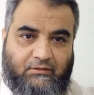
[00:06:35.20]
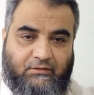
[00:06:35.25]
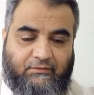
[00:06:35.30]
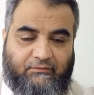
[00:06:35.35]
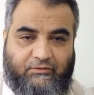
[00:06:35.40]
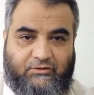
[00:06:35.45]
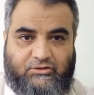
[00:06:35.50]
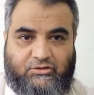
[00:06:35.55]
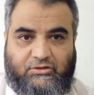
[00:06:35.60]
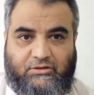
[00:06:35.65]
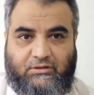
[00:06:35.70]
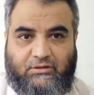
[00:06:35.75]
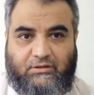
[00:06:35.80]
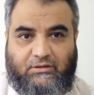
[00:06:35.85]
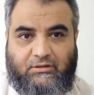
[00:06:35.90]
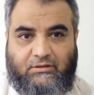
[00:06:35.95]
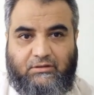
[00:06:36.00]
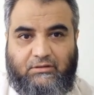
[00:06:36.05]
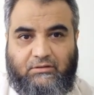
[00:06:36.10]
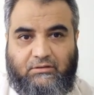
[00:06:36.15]
which
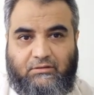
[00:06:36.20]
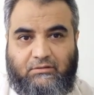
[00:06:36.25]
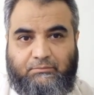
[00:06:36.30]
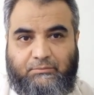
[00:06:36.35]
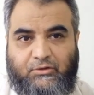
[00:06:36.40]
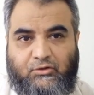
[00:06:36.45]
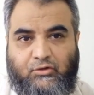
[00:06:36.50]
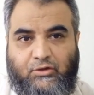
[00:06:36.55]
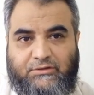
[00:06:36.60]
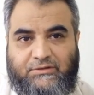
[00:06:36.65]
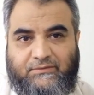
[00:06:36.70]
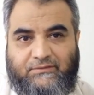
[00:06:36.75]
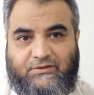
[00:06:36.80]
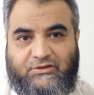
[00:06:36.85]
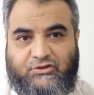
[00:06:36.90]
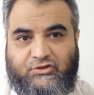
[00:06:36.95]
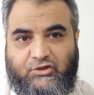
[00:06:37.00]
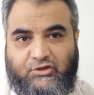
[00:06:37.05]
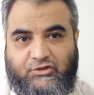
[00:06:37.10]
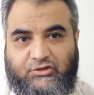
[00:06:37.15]
because of the
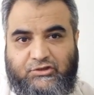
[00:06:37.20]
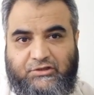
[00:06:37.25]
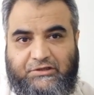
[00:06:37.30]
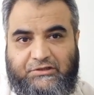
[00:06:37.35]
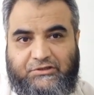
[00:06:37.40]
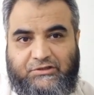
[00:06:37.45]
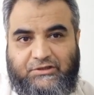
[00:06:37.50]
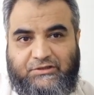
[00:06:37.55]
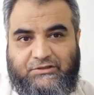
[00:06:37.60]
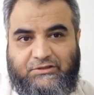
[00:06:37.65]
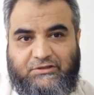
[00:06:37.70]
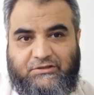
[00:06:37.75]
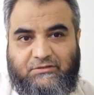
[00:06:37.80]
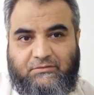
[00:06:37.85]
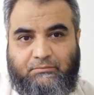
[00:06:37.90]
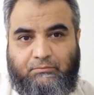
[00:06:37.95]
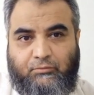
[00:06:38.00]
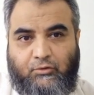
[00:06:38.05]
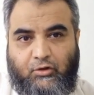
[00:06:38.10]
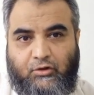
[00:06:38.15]
structural changes
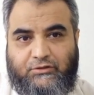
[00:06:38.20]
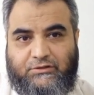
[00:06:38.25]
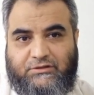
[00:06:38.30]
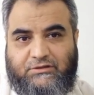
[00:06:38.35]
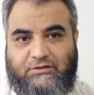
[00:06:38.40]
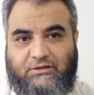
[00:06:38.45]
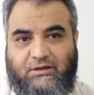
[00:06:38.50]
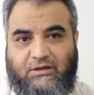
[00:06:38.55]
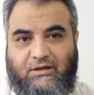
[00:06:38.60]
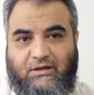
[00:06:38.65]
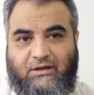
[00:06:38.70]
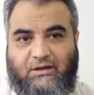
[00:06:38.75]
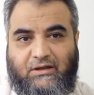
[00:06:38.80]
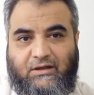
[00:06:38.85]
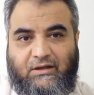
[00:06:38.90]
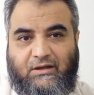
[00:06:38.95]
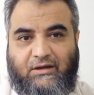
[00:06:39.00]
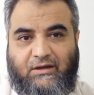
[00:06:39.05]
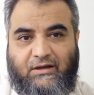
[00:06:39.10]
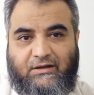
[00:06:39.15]
blocks
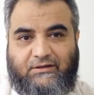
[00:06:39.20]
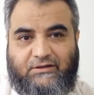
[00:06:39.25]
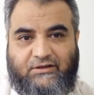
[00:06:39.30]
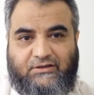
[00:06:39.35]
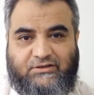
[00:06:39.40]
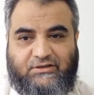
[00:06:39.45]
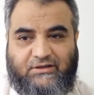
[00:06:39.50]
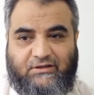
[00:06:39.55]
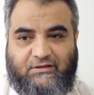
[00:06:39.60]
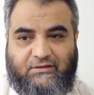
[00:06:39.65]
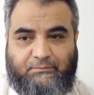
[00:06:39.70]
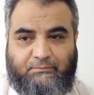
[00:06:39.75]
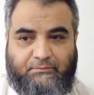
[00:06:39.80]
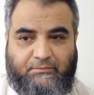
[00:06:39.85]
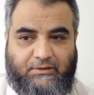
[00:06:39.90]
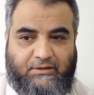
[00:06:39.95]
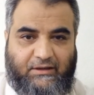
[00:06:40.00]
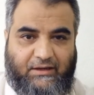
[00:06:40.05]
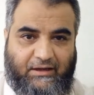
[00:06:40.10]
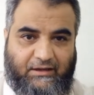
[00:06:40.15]
the anterior
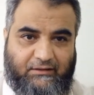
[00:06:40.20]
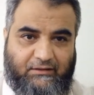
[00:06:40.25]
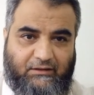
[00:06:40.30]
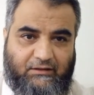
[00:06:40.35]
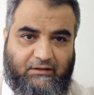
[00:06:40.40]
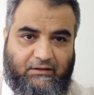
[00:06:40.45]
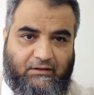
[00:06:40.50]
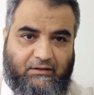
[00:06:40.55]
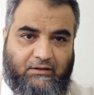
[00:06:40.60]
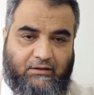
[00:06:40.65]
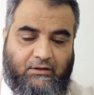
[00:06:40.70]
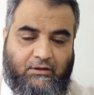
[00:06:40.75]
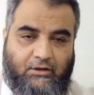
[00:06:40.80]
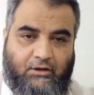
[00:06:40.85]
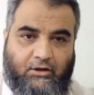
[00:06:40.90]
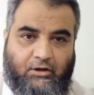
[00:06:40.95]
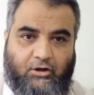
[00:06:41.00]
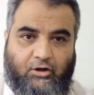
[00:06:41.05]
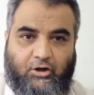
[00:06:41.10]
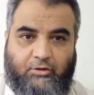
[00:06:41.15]
chamber angle,
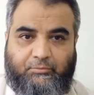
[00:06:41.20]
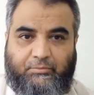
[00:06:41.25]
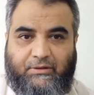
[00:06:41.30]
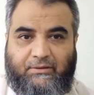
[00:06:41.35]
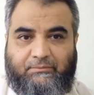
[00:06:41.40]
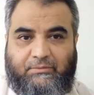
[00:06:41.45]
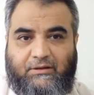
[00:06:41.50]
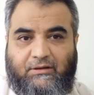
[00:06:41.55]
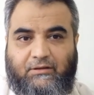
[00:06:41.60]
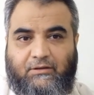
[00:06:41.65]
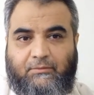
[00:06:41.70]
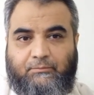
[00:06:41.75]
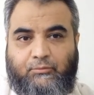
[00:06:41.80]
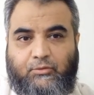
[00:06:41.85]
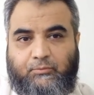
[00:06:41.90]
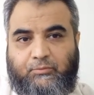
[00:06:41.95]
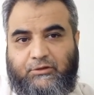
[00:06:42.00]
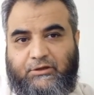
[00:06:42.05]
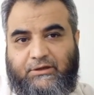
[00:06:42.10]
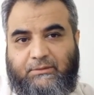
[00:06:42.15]
or maybe
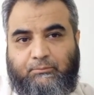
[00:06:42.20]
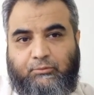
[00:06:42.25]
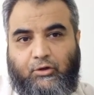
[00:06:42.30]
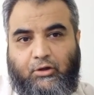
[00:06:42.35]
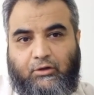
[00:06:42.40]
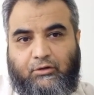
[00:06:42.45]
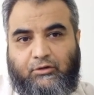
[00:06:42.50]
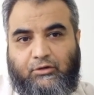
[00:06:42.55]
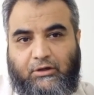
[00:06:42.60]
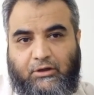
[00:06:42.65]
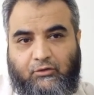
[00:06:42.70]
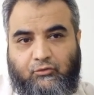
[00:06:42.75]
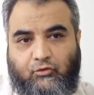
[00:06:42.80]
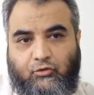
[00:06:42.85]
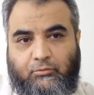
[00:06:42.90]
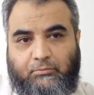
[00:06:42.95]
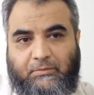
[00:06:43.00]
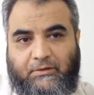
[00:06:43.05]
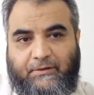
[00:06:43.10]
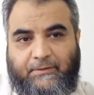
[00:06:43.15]
pupillary block
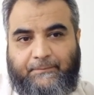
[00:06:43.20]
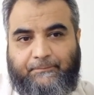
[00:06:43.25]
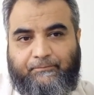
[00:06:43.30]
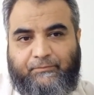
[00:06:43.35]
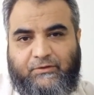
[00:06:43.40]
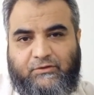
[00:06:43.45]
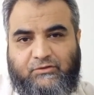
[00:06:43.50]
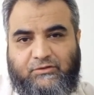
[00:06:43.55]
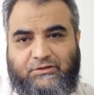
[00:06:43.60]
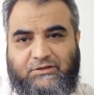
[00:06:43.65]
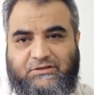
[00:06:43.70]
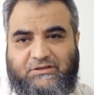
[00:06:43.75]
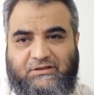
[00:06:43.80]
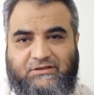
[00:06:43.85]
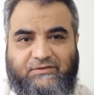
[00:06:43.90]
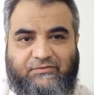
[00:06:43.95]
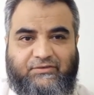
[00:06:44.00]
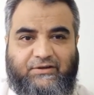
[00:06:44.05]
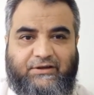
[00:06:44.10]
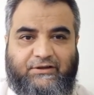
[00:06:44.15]
glaucoma. So these are
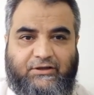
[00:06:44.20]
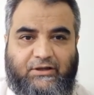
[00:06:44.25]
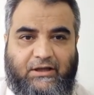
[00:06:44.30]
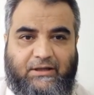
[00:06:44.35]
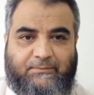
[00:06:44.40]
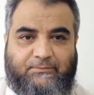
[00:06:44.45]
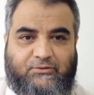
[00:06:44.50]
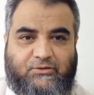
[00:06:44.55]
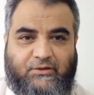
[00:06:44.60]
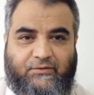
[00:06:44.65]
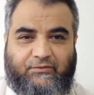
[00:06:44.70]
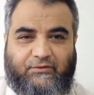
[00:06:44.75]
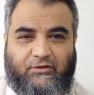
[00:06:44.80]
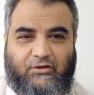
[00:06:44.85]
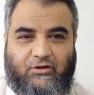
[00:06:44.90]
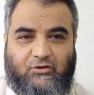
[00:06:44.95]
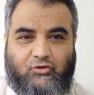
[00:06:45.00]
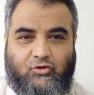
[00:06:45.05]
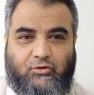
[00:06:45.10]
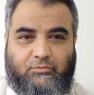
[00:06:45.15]
different types of
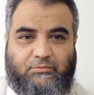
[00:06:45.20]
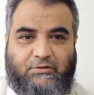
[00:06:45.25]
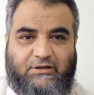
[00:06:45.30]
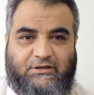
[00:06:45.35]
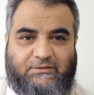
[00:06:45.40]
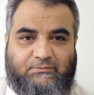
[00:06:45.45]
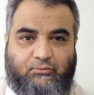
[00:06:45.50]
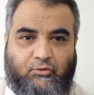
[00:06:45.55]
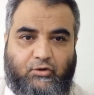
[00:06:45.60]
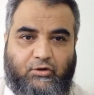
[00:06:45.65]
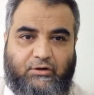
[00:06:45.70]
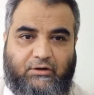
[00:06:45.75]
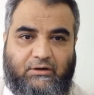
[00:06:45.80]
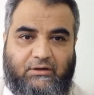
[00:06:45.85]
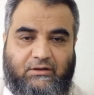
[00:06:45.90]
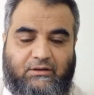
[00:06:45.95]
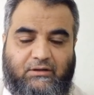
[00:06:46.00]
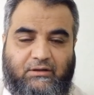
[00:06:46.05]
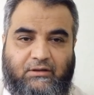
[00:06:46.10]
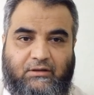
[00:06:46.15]
glaucomas
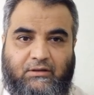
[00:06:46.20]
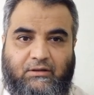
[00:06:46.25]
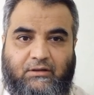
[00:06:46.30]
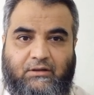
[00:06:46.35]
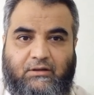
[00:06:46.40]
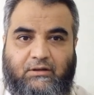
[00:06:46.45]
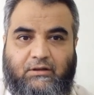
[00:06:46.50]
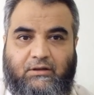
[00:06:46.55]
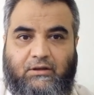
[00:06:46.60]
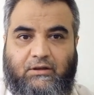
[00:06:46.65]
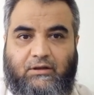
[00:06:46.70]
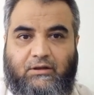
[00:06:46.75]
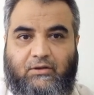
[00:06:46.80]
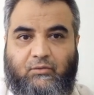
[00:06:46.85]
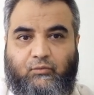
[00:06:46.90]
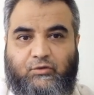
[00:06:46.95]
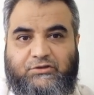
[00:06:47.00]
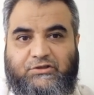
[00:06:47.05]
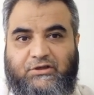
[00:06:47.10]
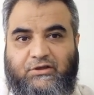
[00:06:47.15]
broadly
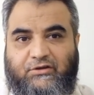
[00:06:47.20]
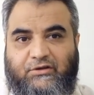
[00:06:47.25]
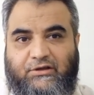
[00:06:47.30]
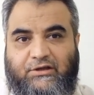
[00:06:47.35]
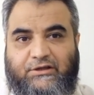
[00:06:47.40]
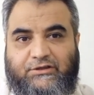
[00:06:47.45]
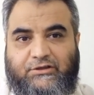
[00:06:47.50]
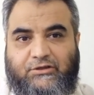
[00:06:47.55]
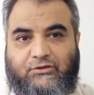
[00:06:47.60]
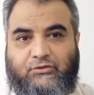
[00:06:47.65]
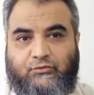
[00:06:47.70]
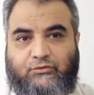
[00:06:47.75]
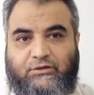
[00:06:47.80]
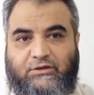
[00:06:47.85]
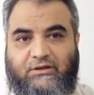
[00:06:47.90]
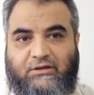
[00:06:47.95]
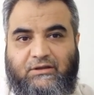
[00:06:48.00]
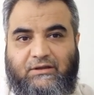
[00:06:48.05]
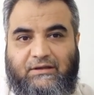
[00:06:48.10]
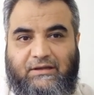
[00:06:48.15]
which are related to
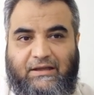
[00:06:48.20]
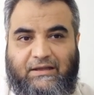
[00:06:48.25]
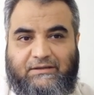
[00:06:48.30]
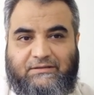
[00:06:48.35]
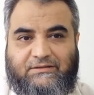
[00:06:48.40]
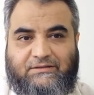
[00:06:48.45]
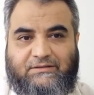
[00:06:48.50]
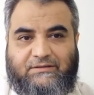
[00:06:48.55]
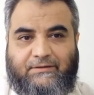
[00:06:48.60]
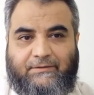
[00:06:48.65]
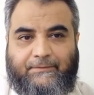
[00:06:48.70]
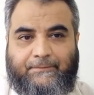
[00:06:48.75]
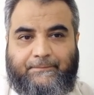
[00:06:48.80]
the lens.